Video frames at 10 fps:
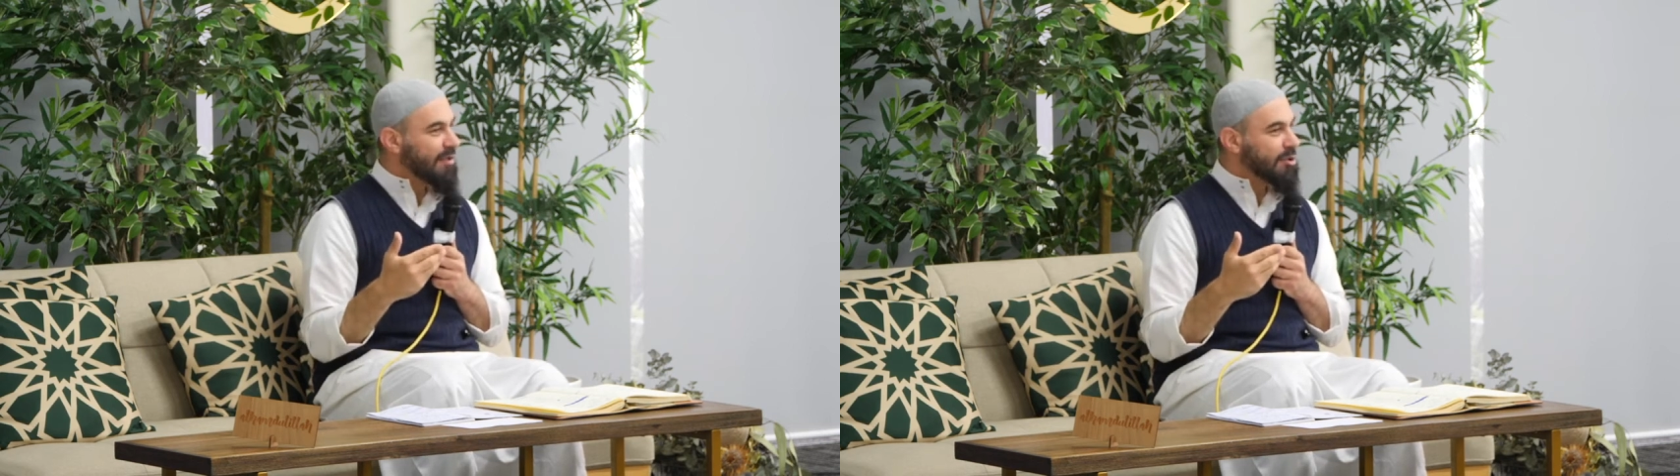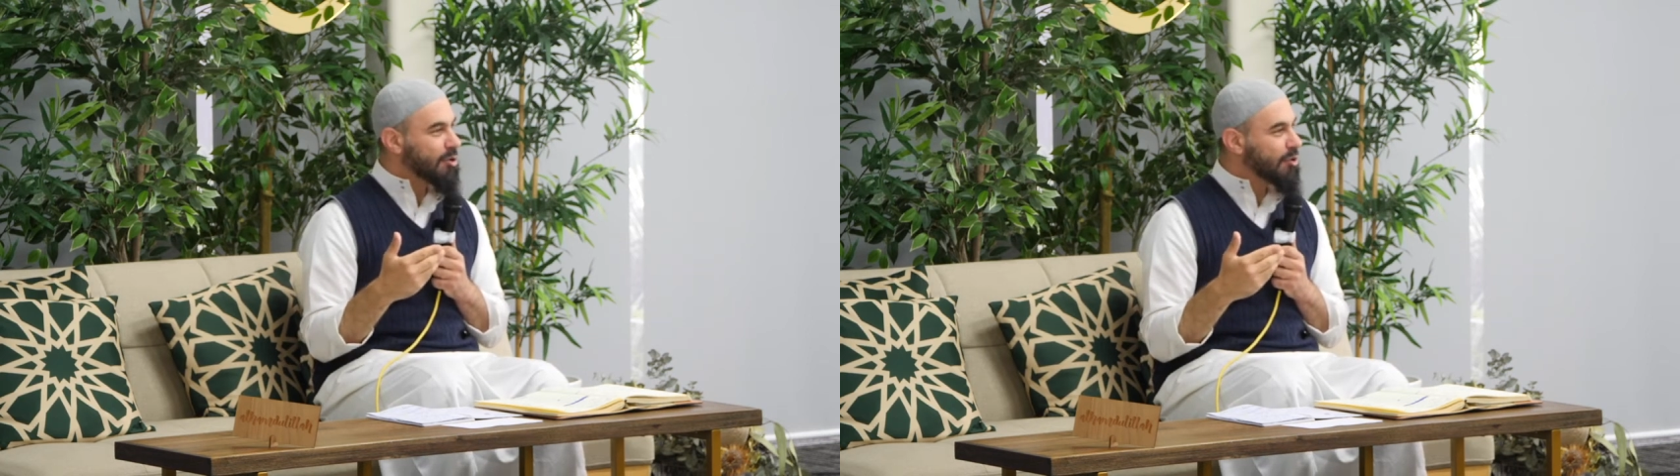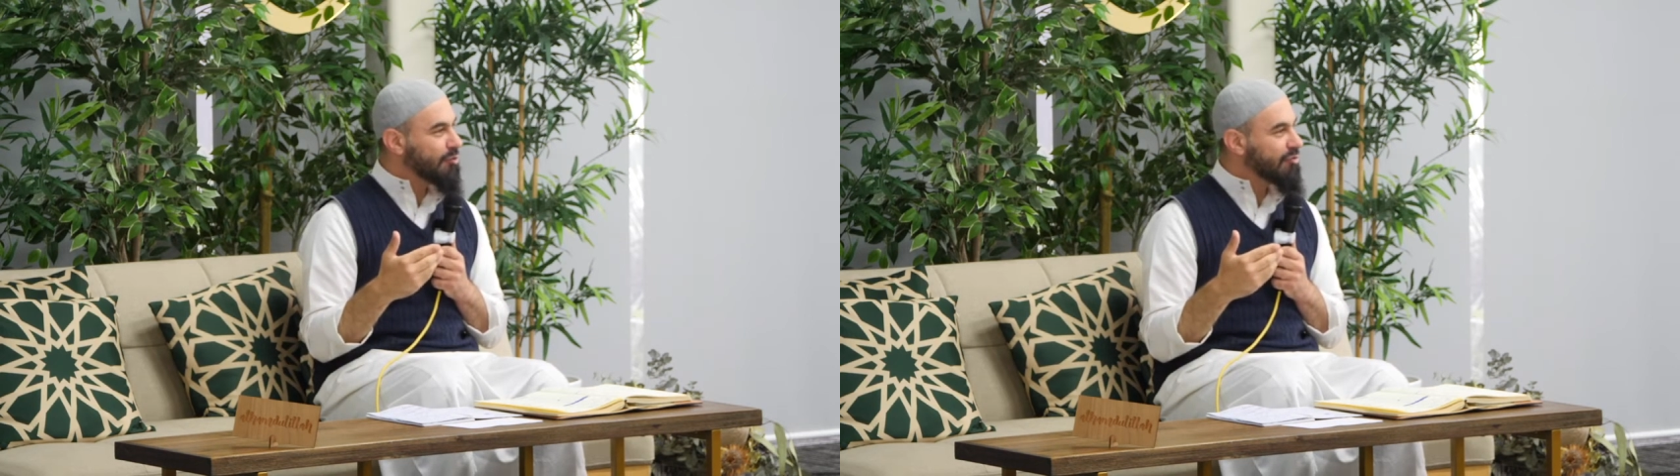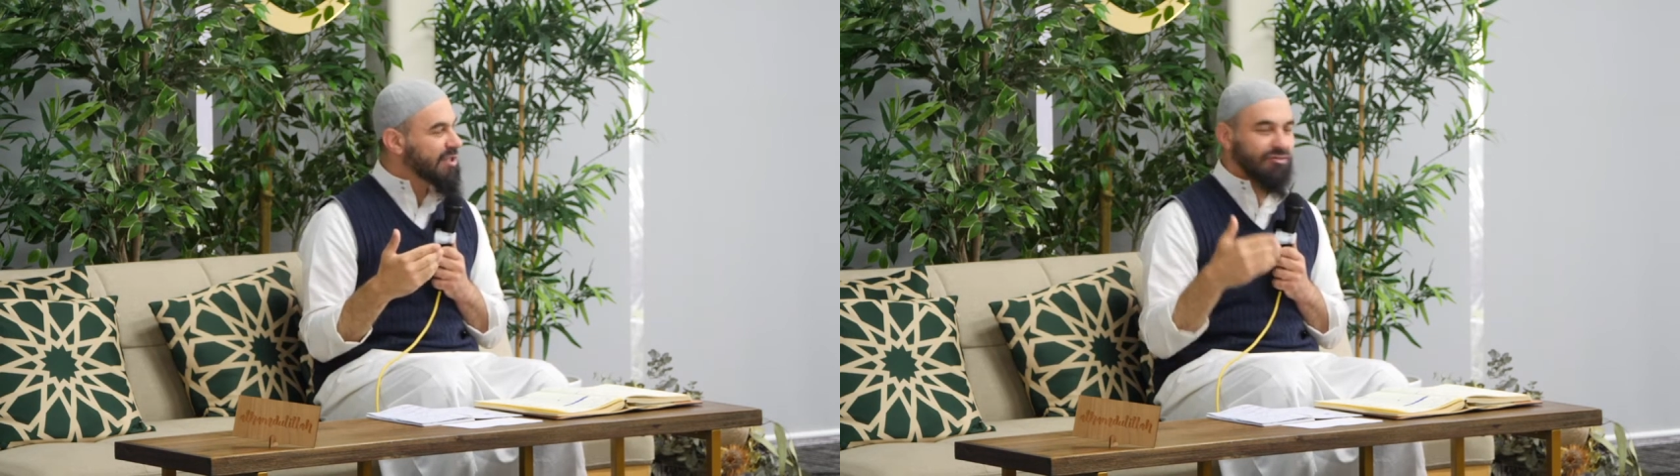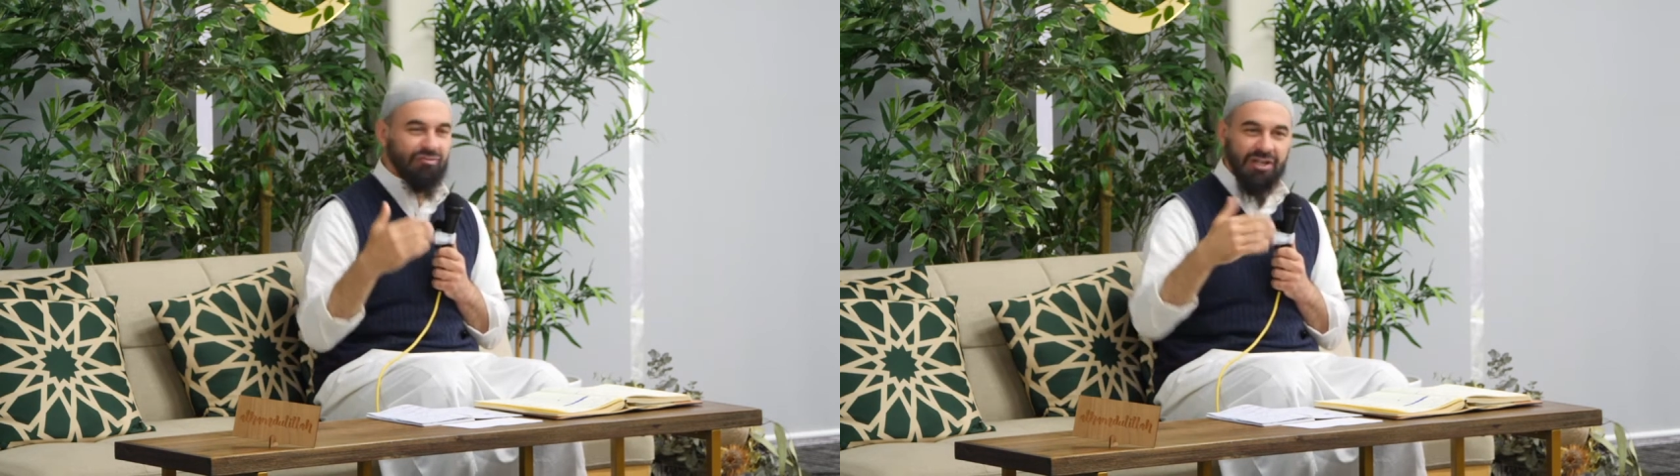to
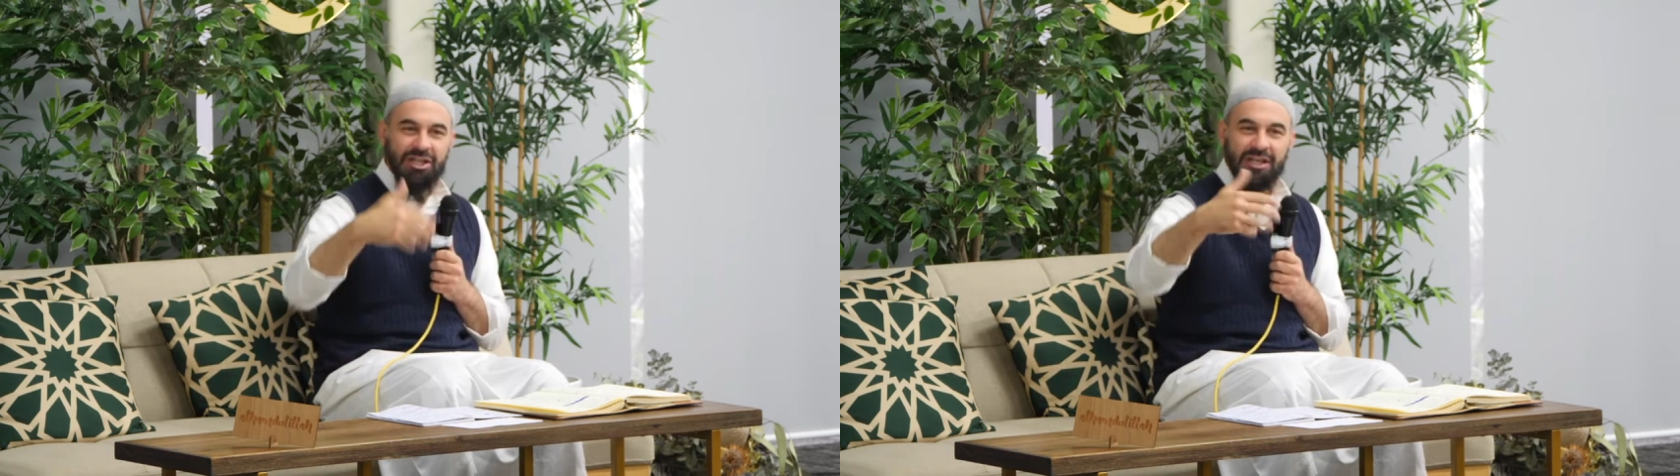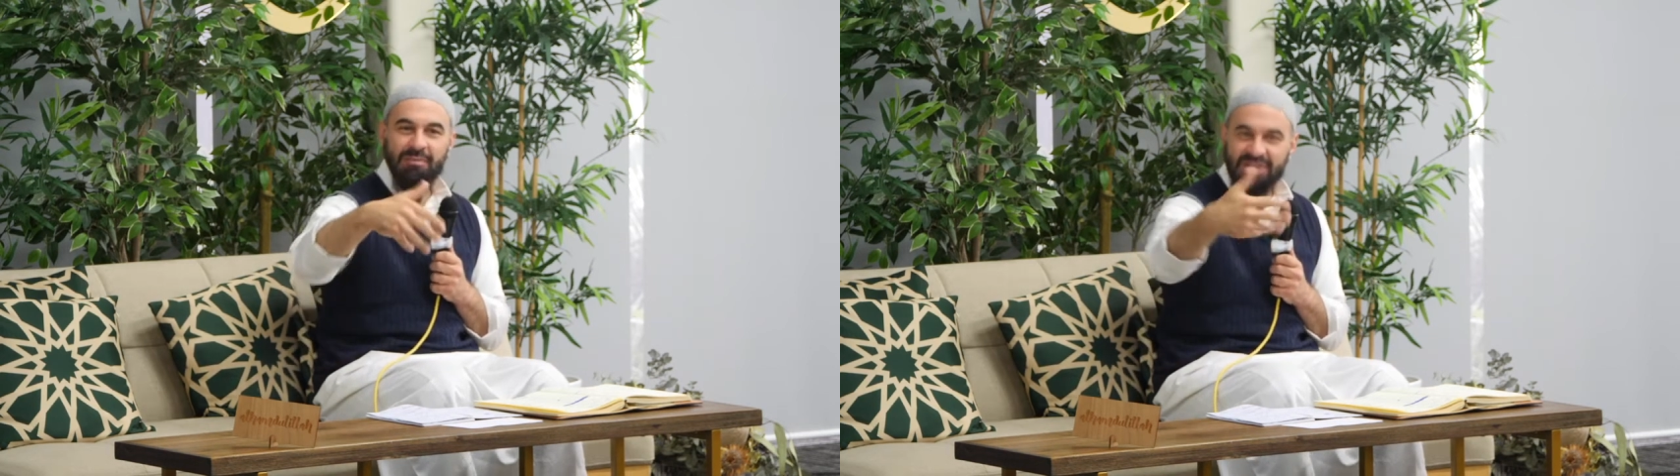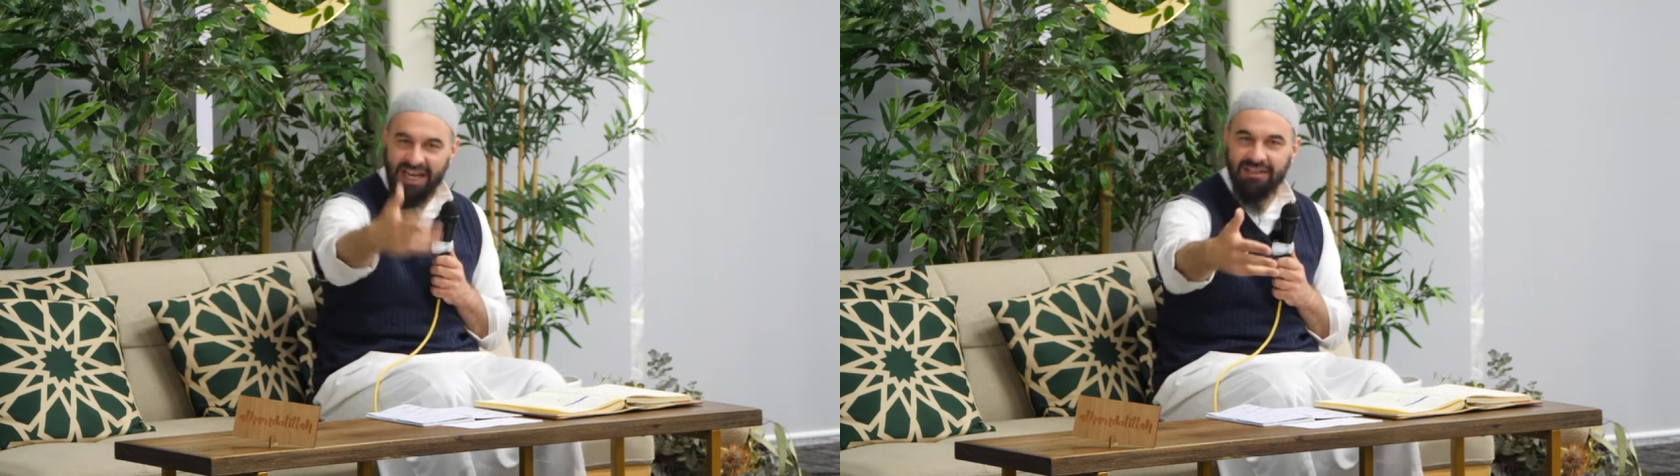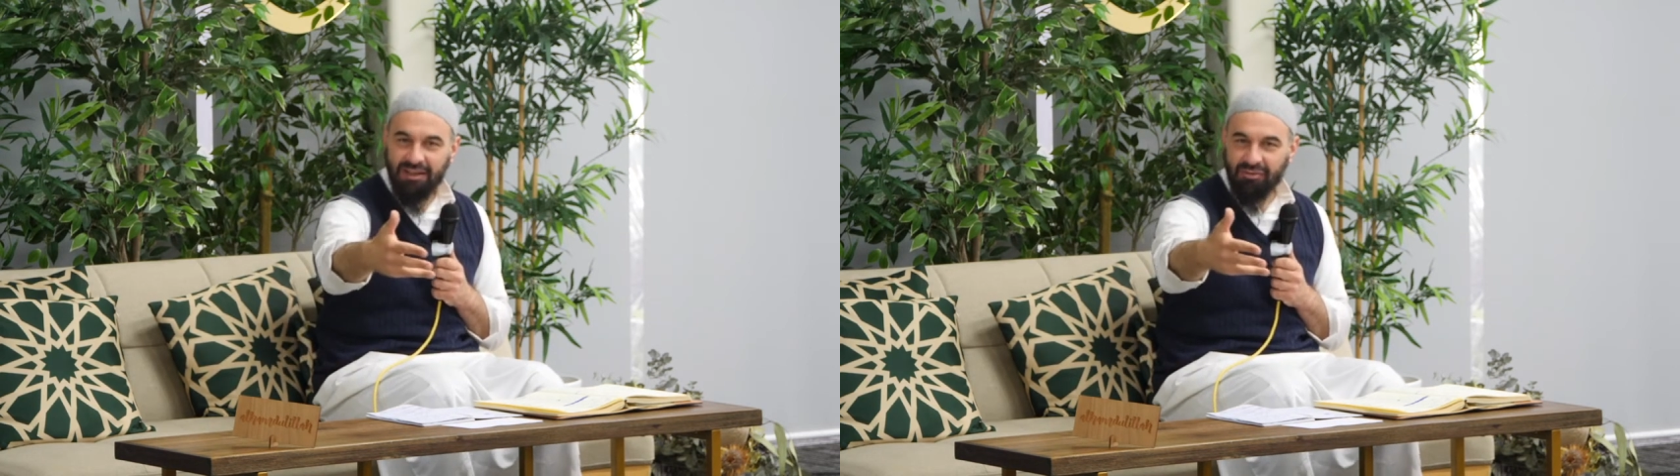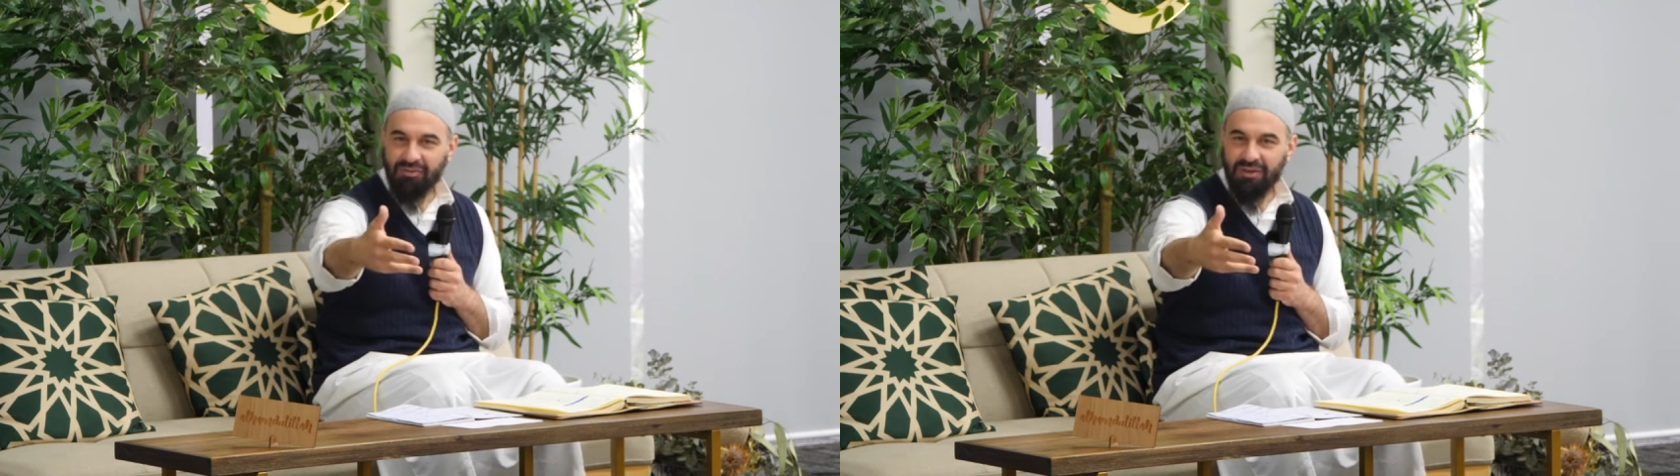reach an
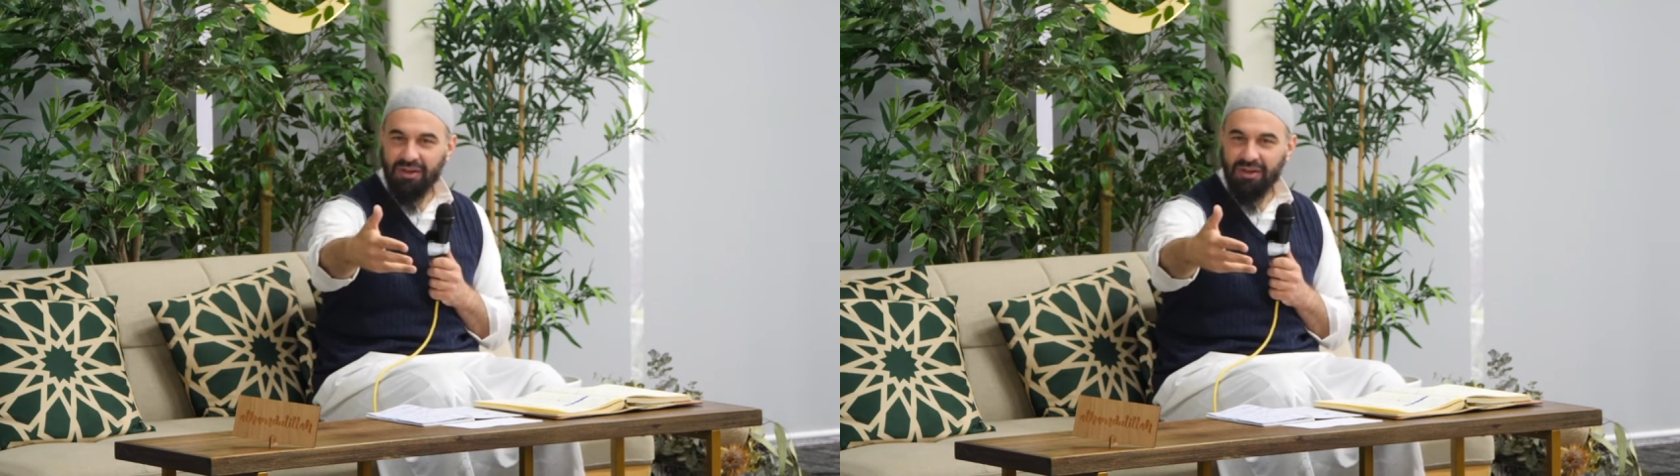objective,